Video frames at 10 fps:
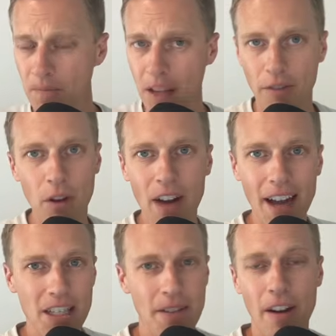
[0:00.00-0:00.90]
if you
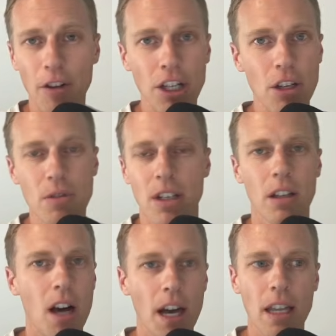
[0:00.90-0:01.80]
guys have ever used
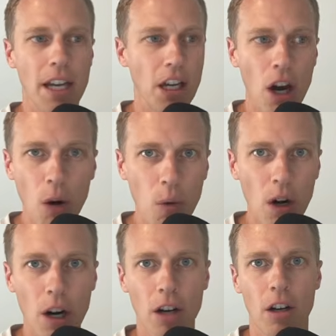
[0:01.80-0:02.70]
Claude like Cowork or